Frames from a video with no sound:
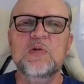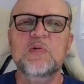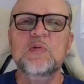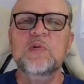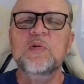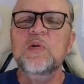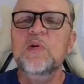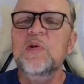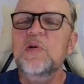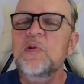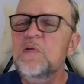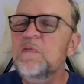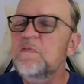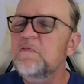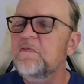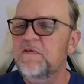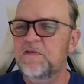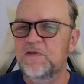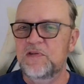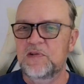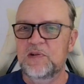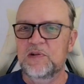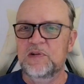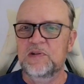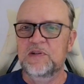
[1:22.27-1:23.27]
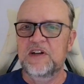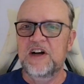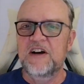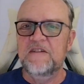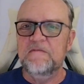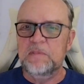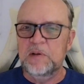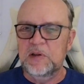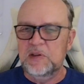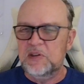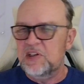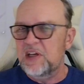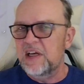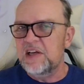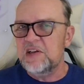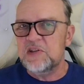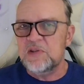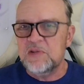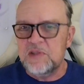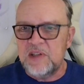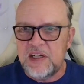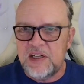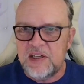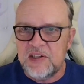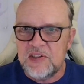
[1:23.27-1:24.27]
room full of
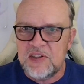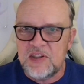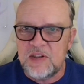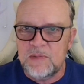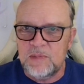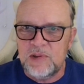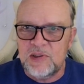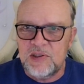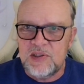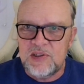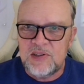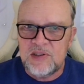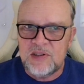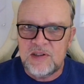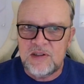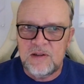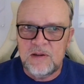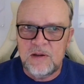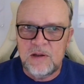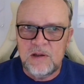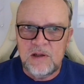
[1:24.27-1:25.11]
potential customers